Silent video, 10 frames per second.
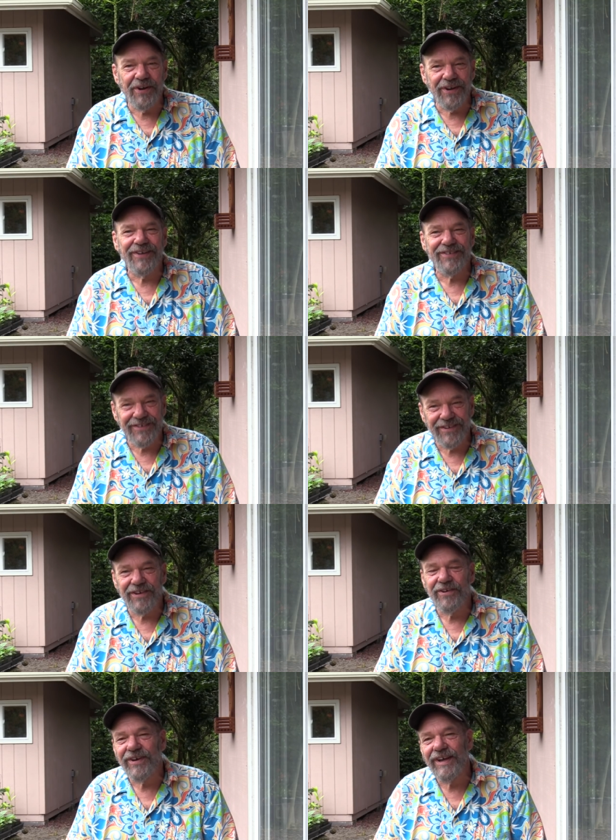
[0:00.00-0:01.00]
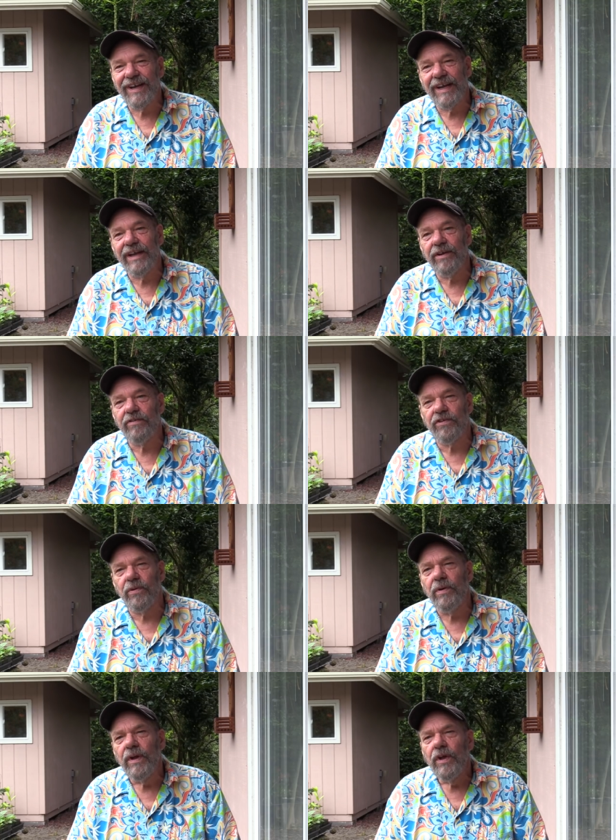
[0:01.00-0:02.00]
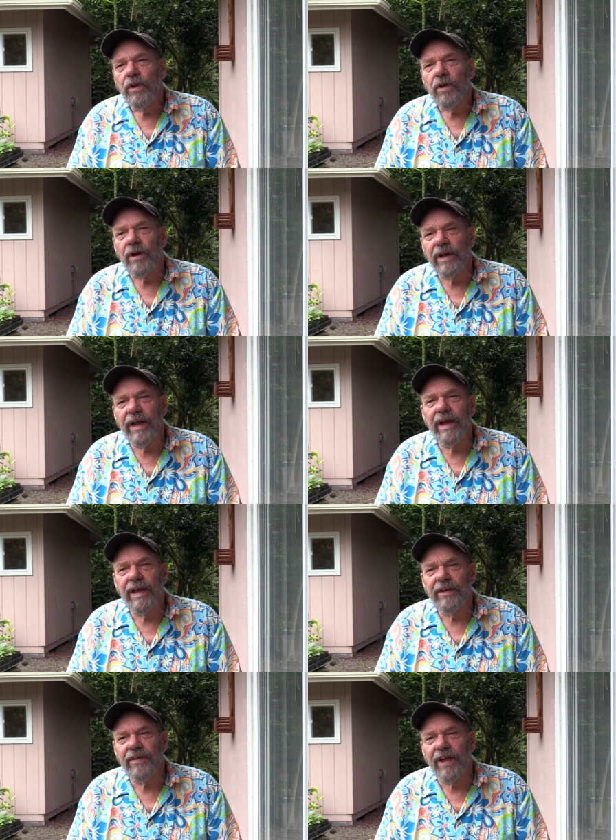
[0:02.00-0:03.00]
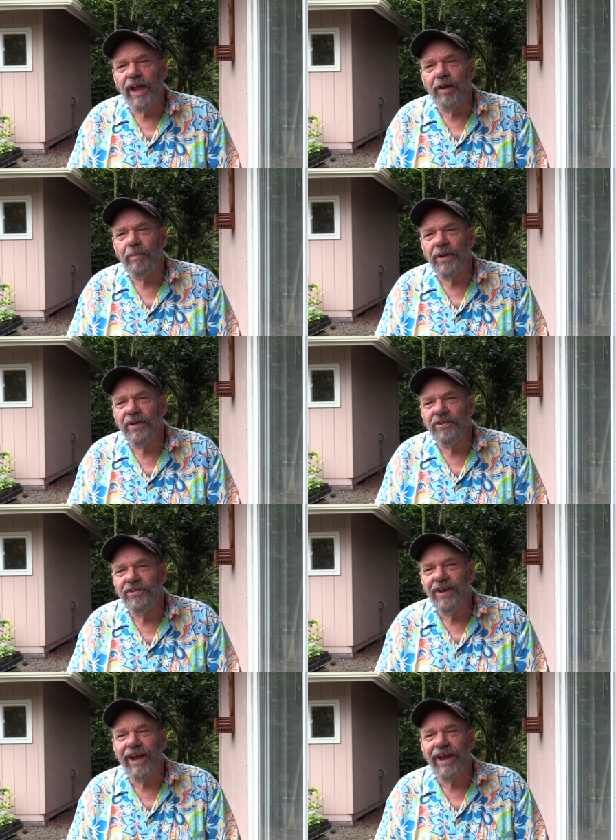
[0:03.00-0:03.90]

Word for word: it is that you're getting into uh, ahead of the game, because